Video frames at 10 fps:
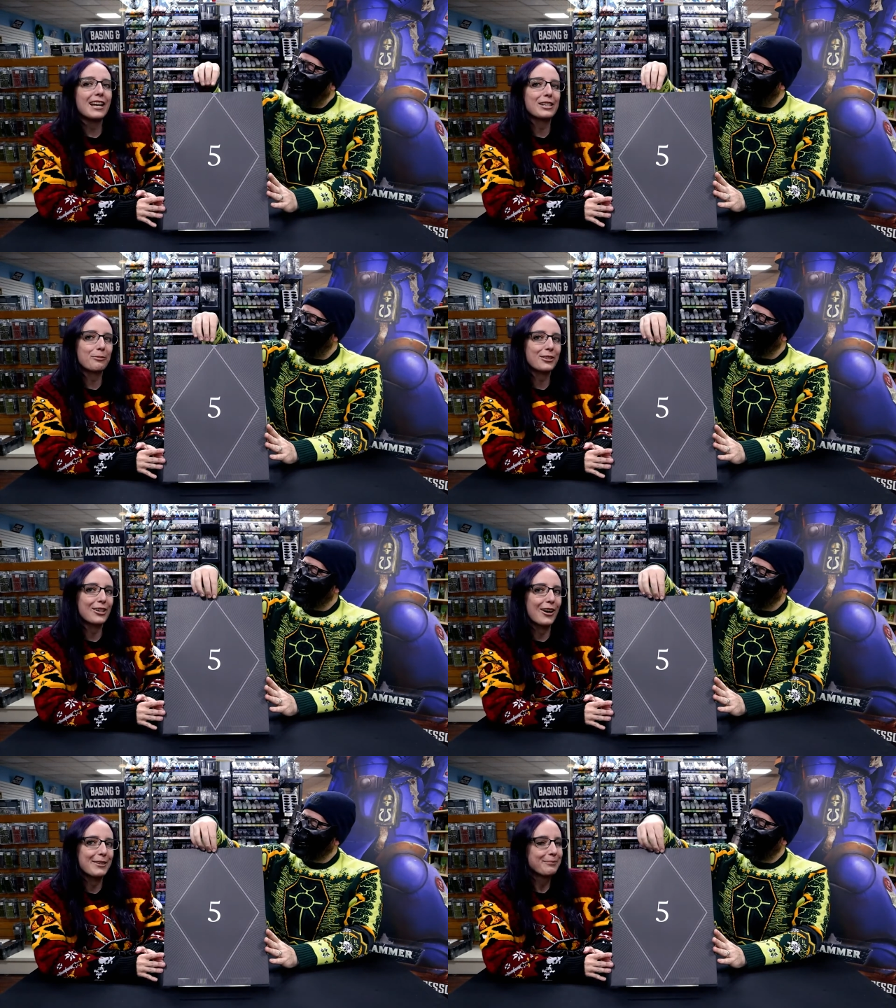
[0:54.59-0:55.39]
Yes, we're
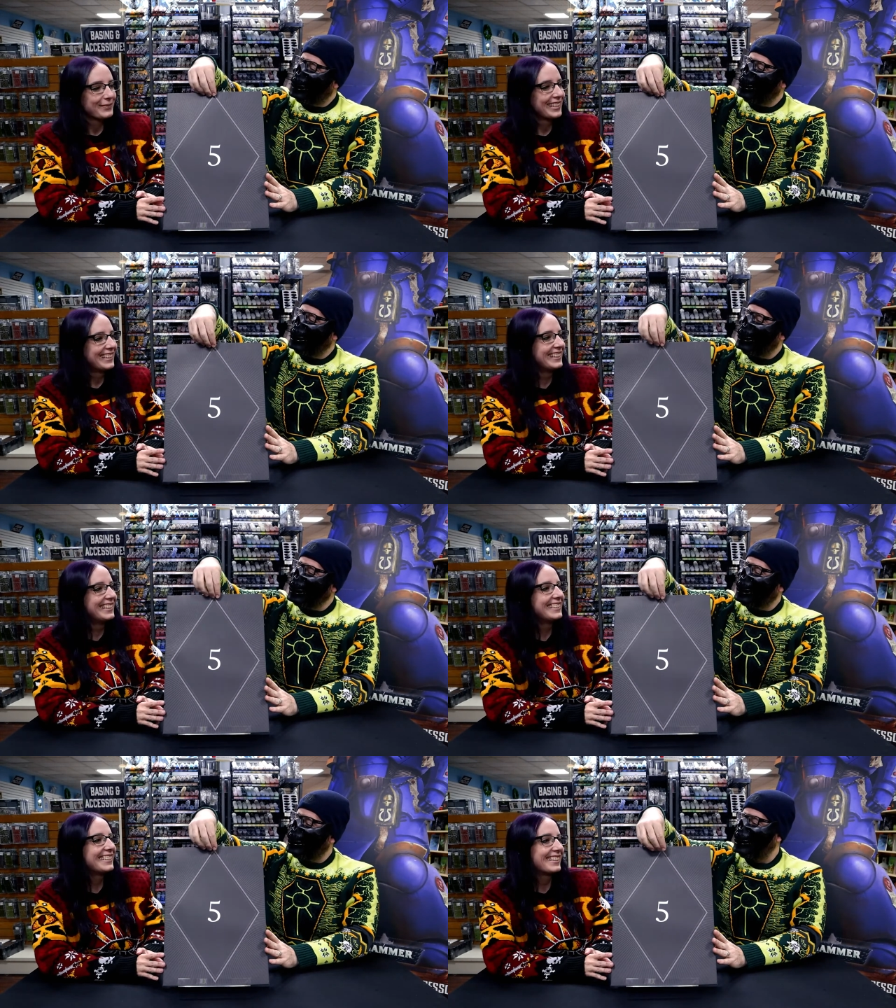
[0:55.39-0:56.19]
sorry. All right.
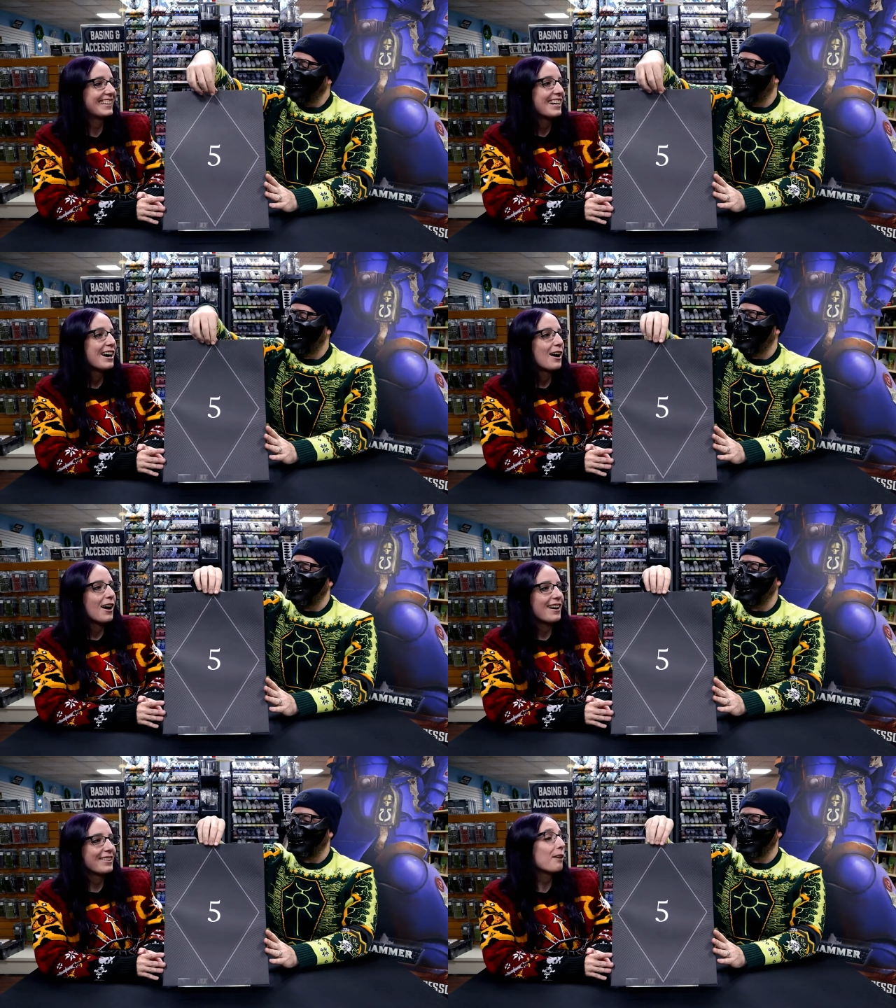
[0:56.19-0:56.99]
Let's
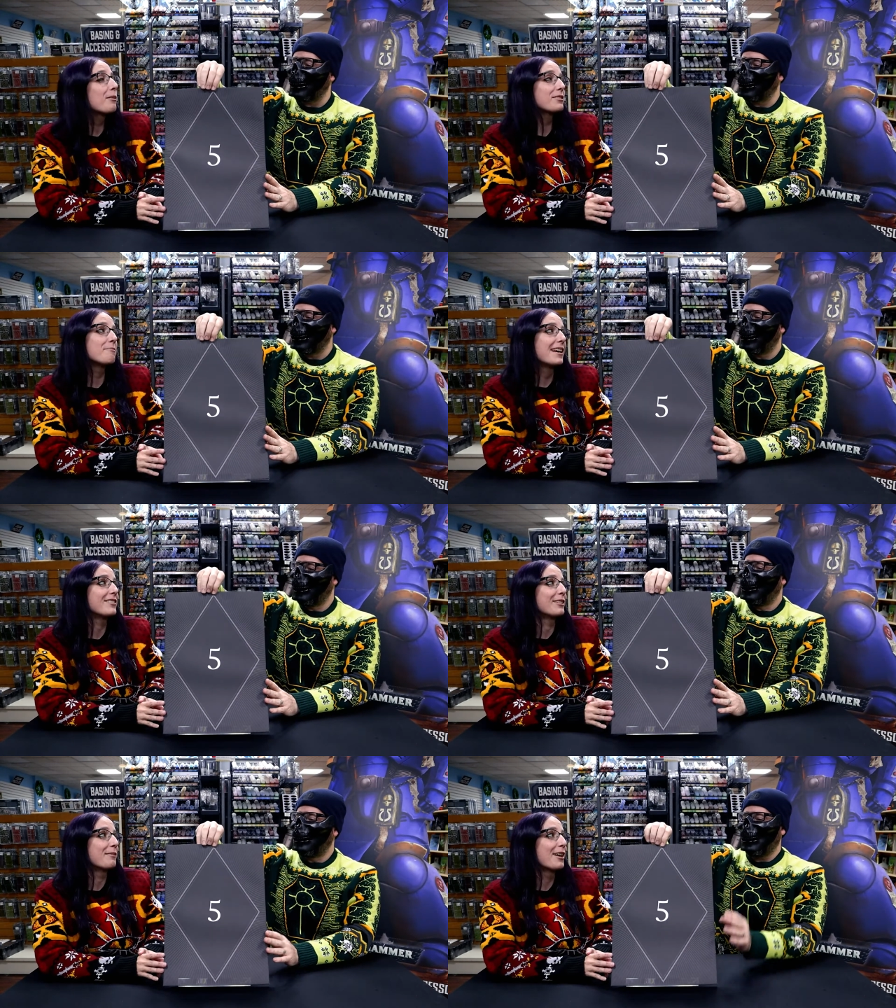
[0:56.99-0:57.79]
see. That was
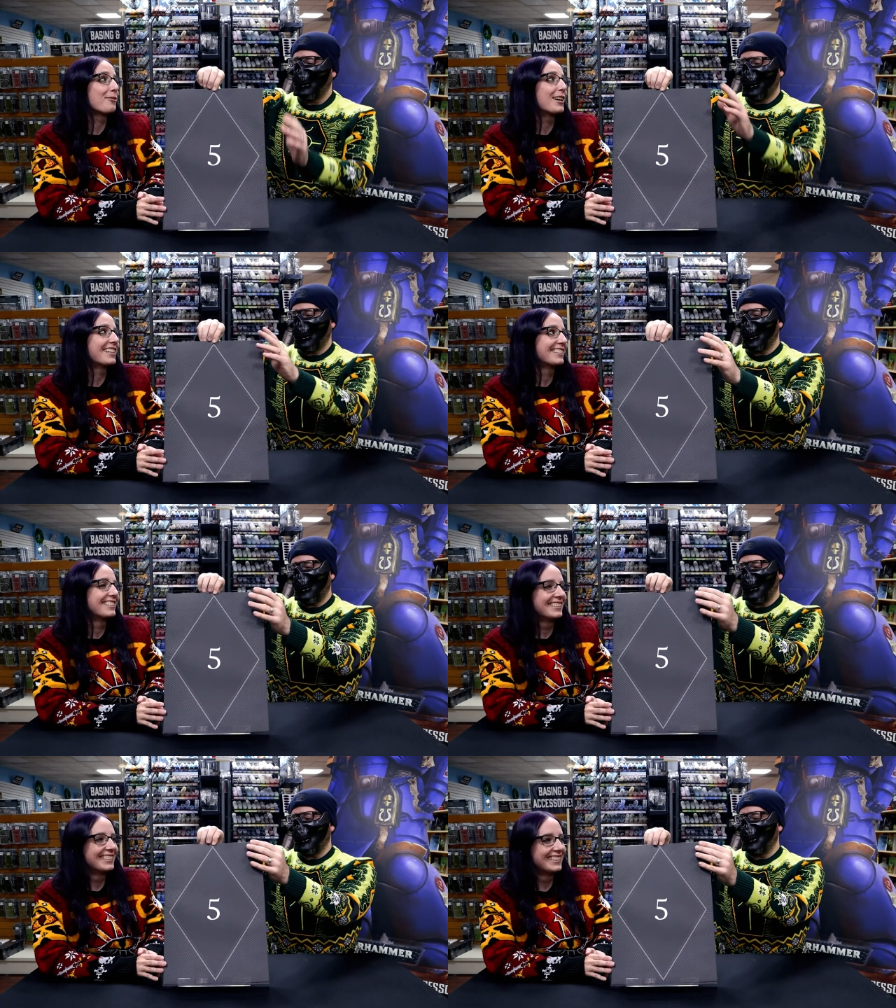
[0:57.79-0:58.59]
amazing, by the way.
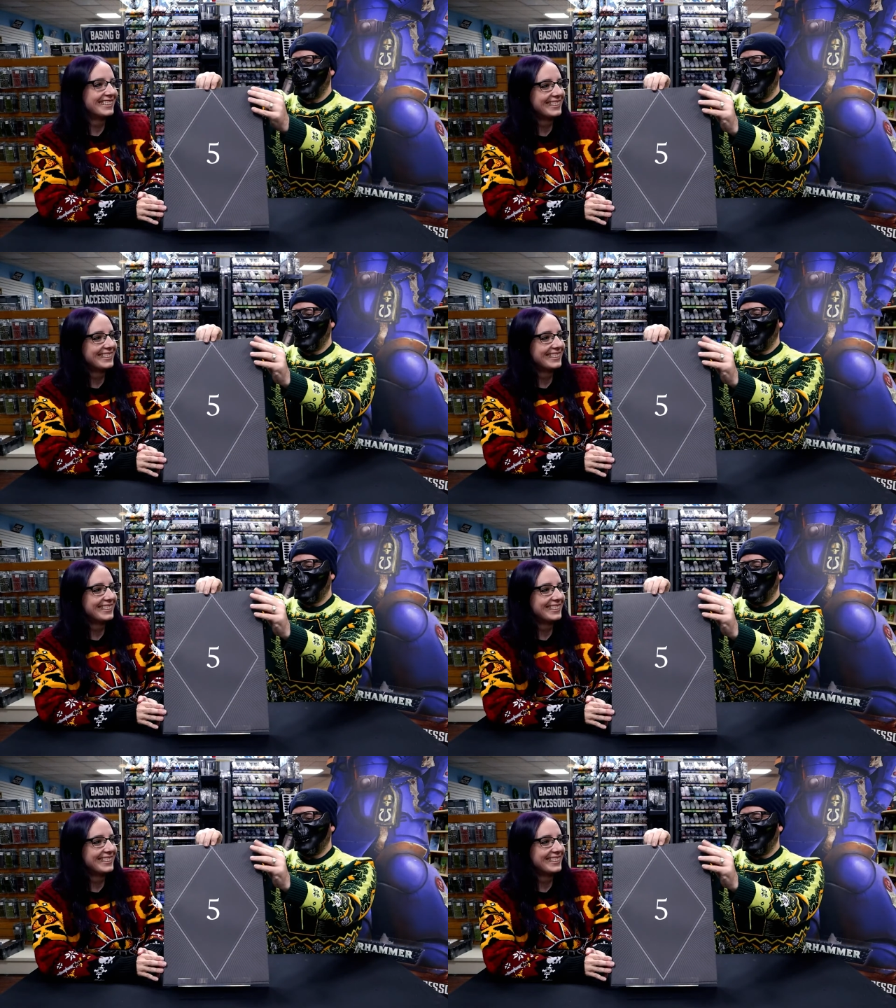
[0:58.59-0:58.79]
Thank you.